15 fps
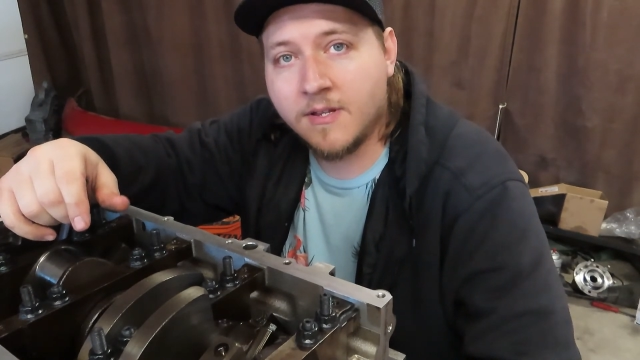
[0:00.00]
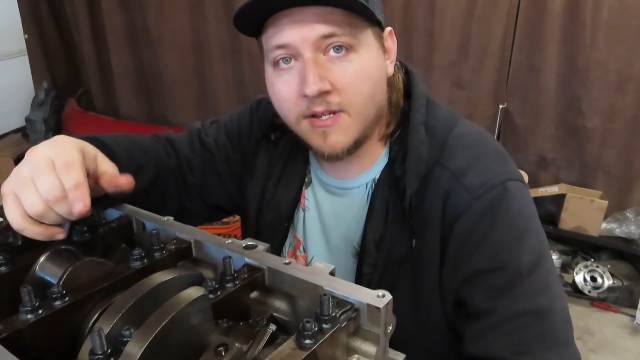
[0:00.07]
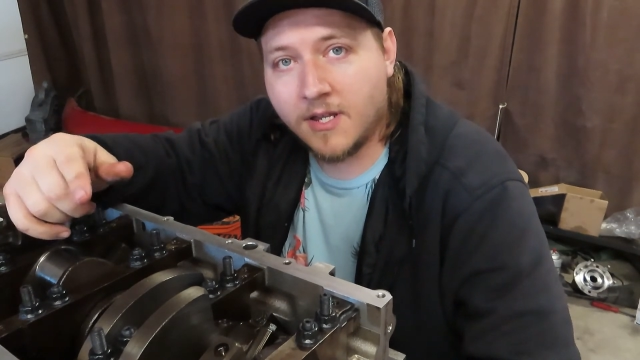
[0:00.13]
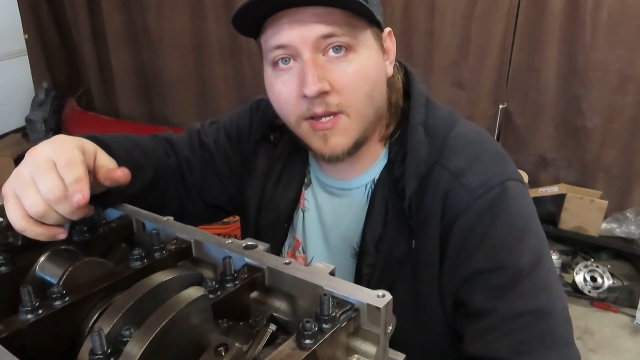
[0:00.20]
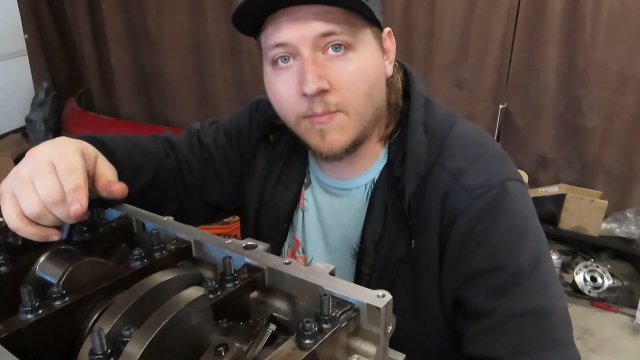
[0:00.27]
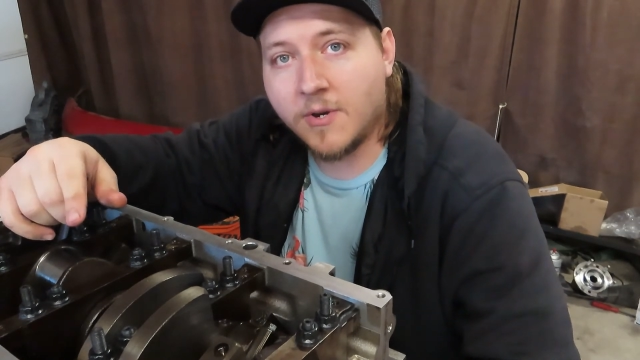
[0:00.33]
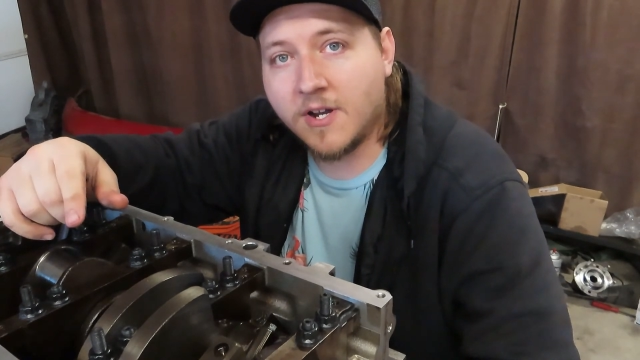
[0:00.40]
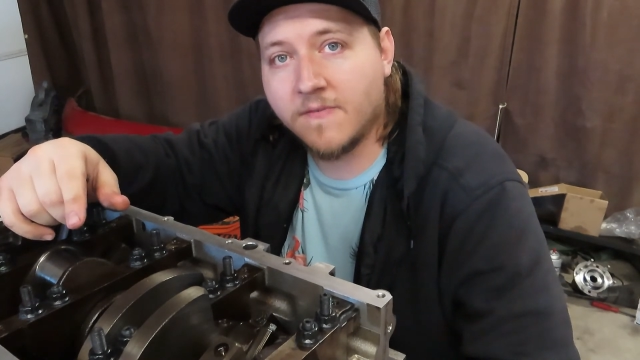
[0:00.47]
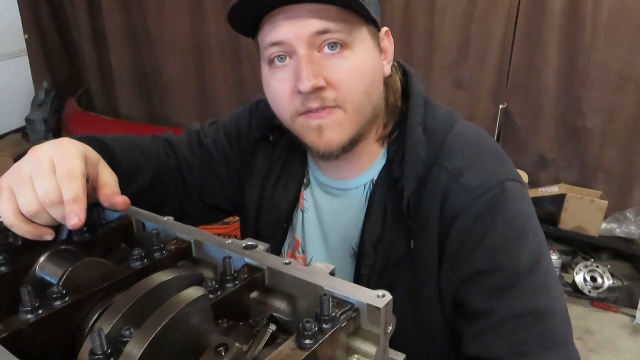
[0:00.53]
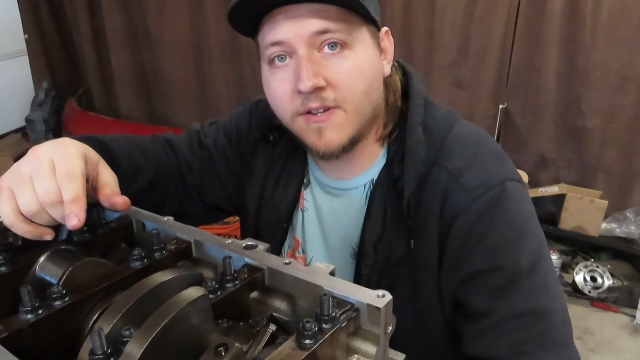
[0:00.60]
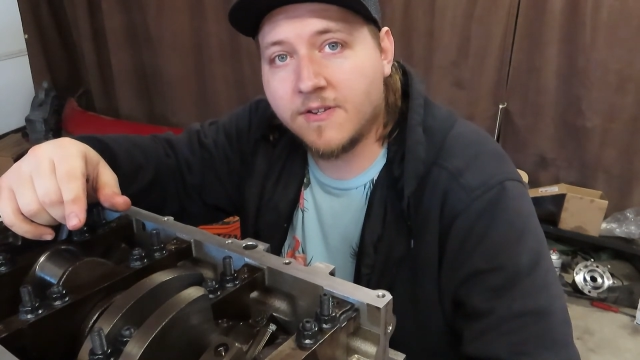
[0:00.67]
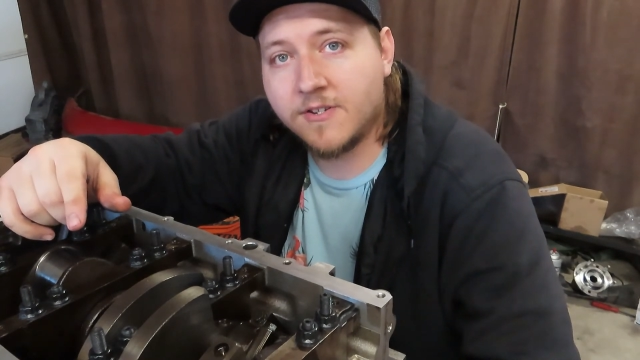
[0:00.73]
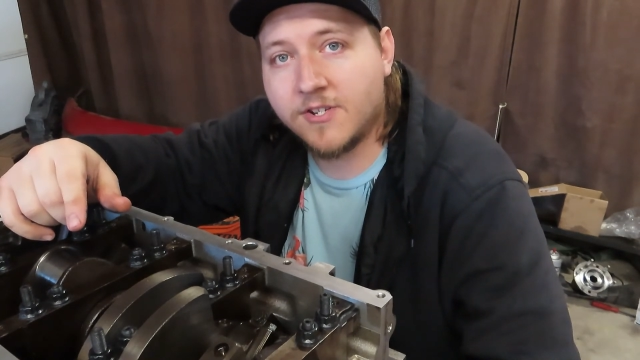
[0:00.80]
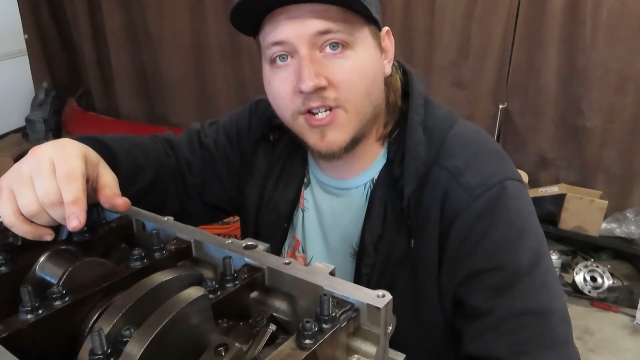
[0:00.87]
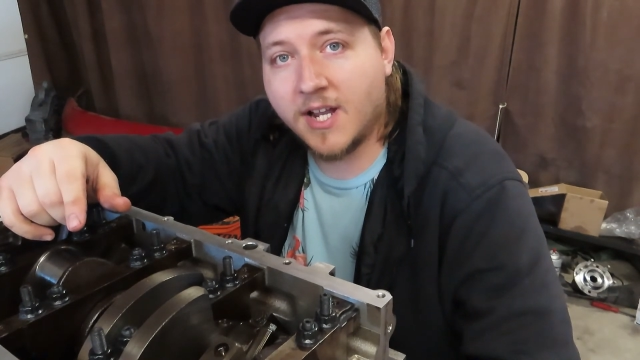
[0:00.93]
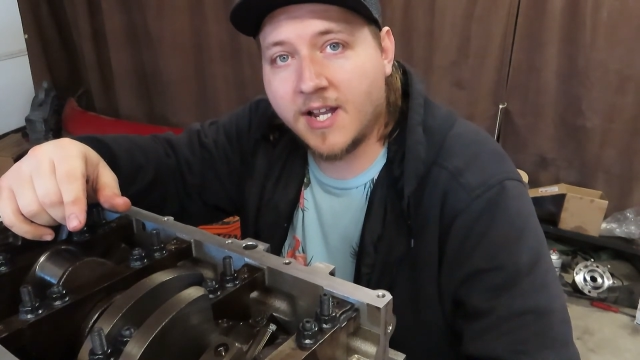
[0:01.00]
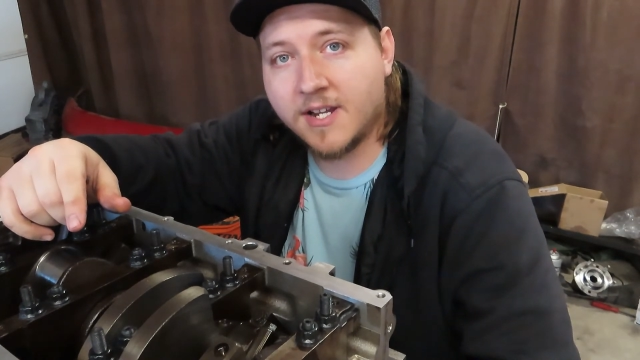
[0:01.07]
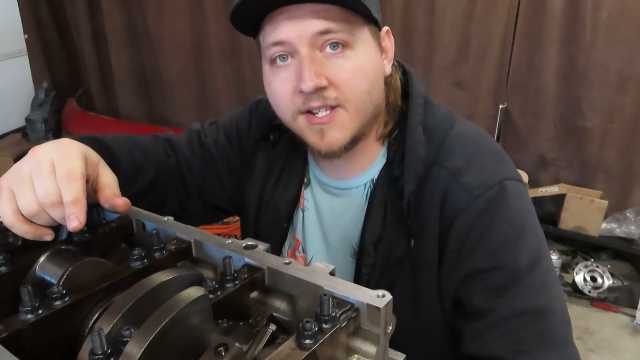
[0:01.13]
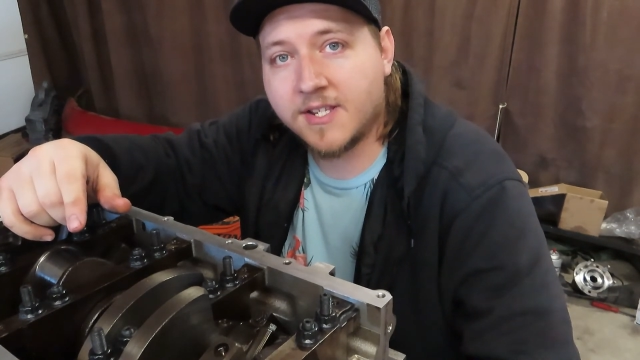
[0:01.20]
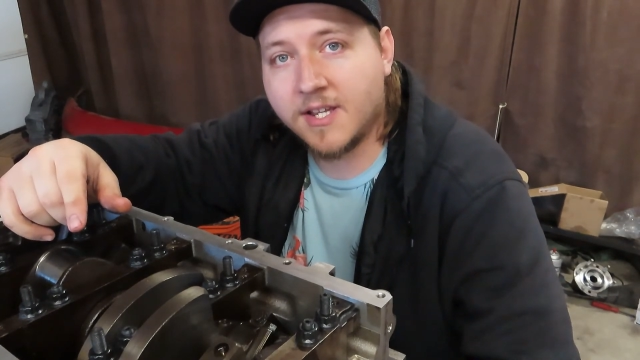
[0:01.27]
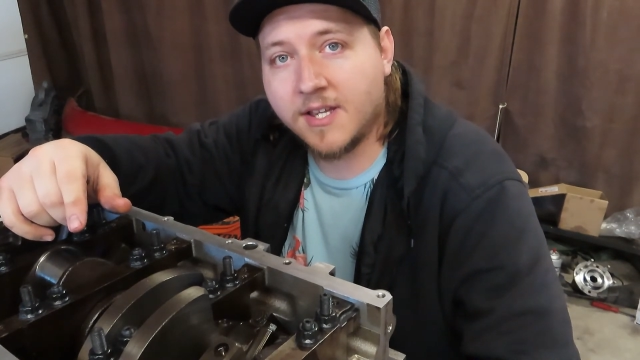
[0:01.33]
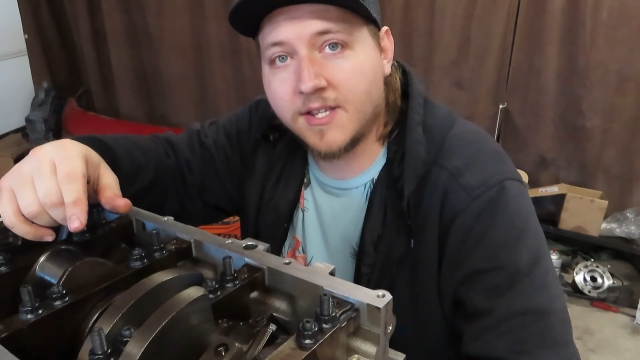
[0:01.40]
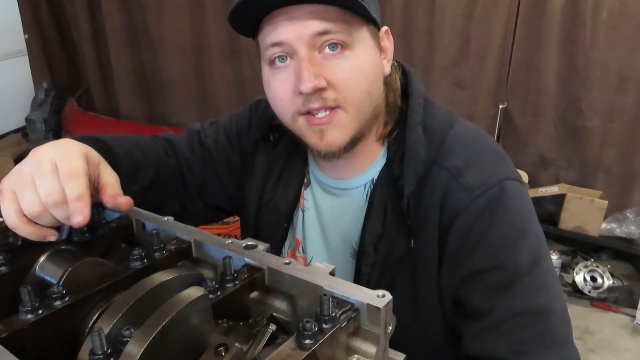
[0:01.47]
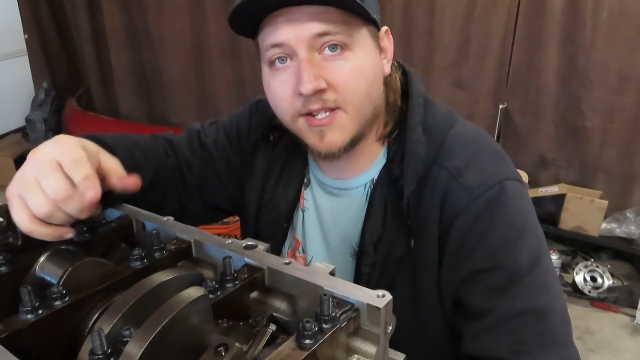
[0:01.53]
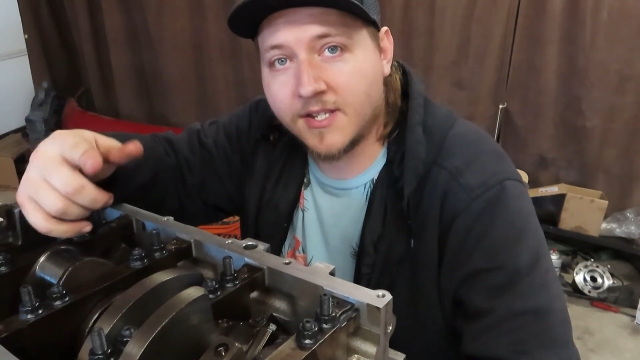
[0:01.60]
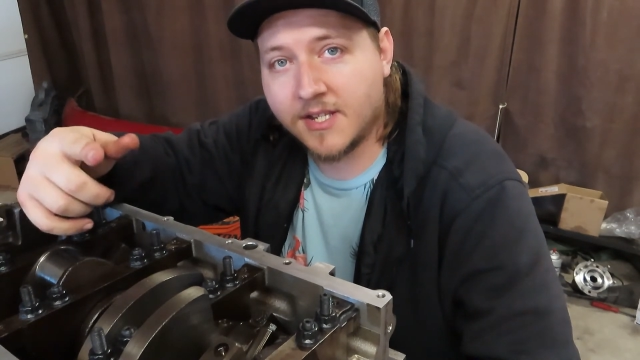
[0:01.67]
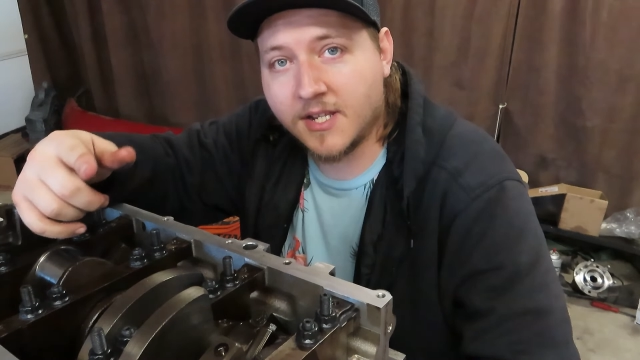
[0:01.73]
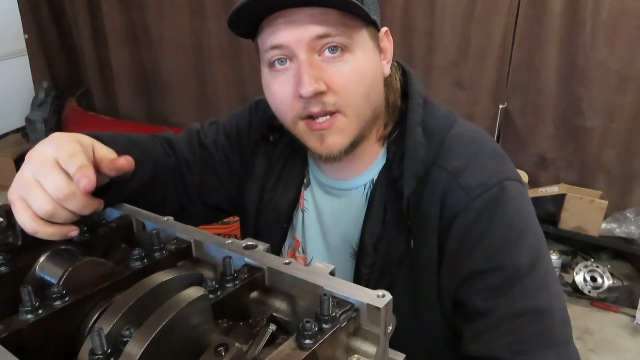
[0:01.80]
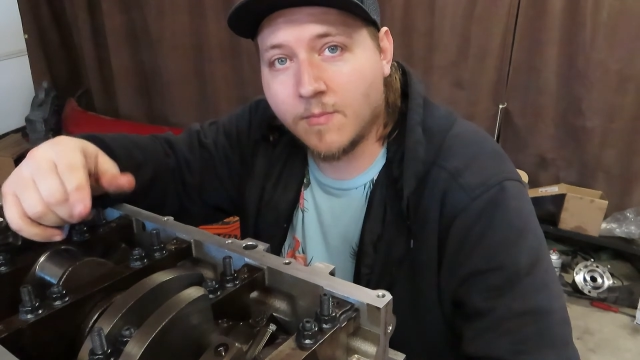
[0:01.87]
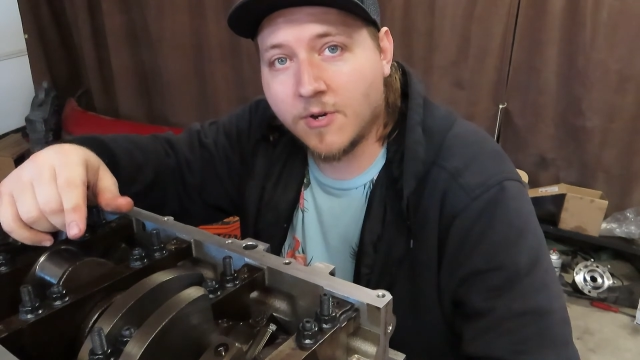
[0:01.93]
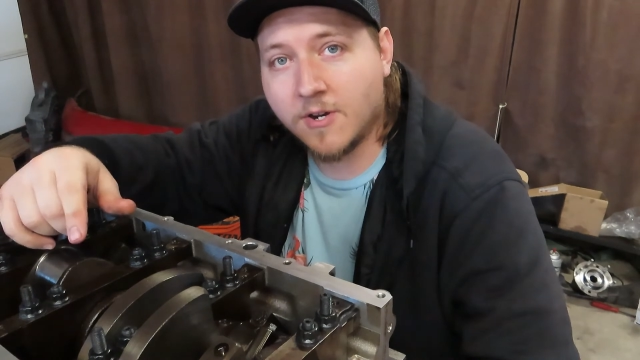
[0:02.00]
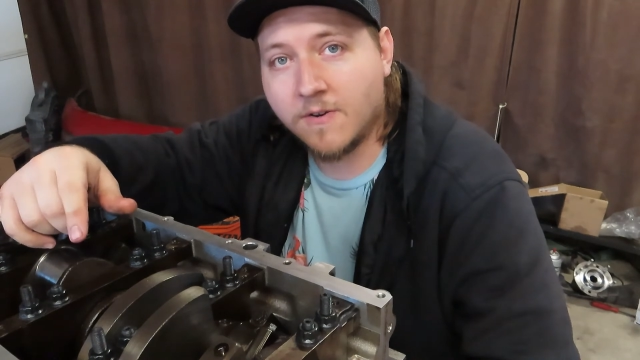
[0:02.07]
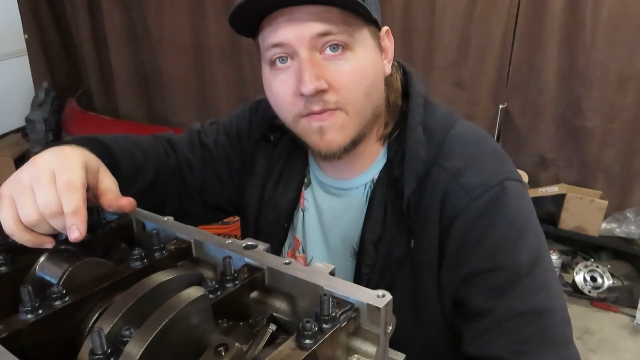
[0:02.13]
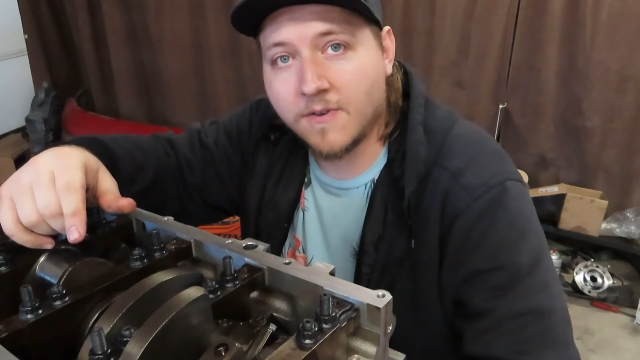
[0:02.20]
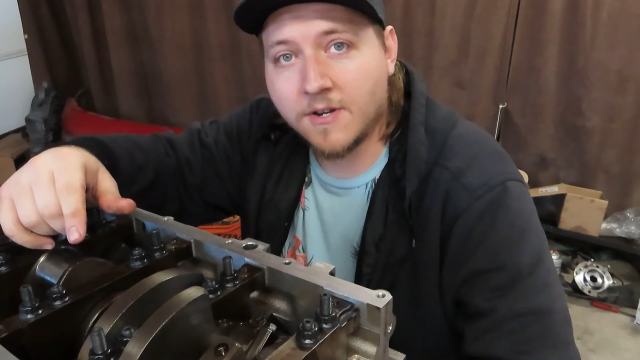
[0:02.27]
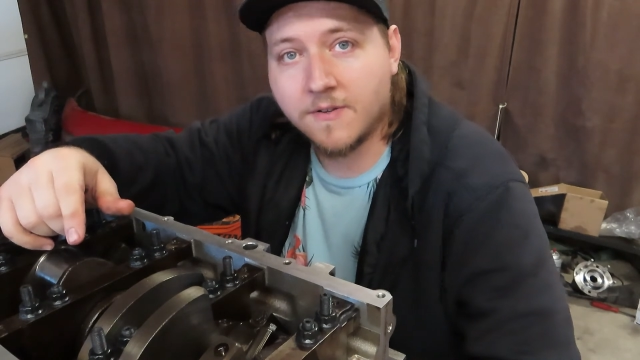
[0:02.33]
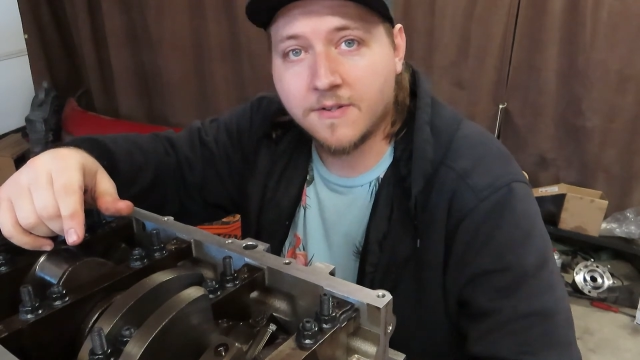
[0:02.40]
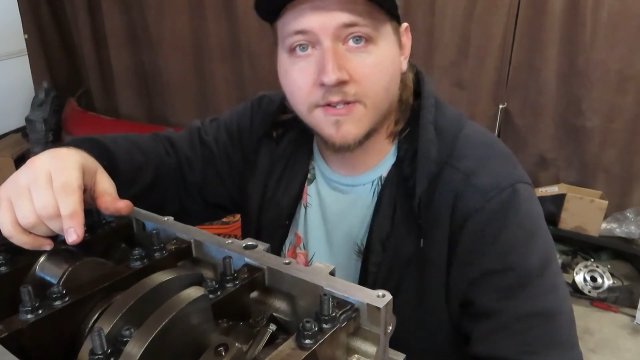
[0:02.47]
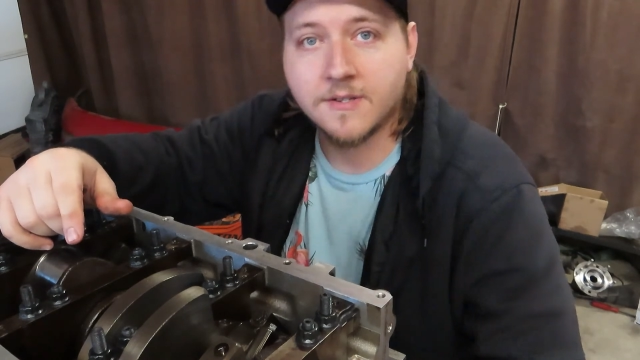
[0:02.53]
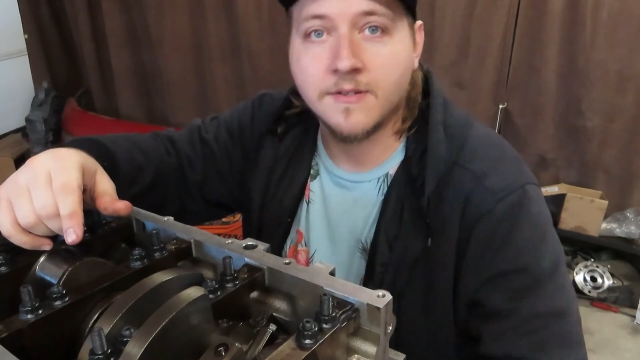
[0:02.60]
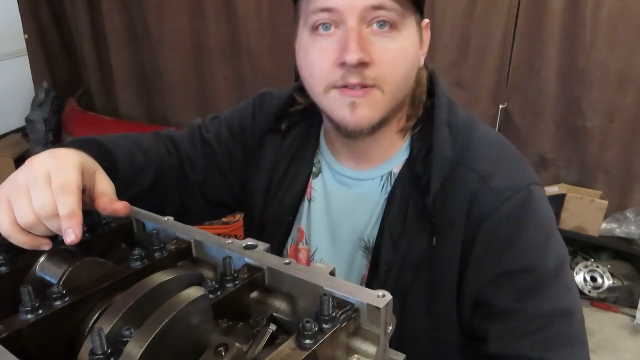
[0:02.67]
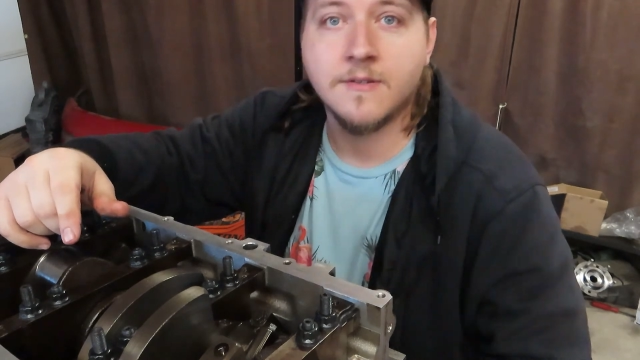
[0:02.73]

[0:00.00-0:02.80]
keep off those jack stands and stay broke, folks.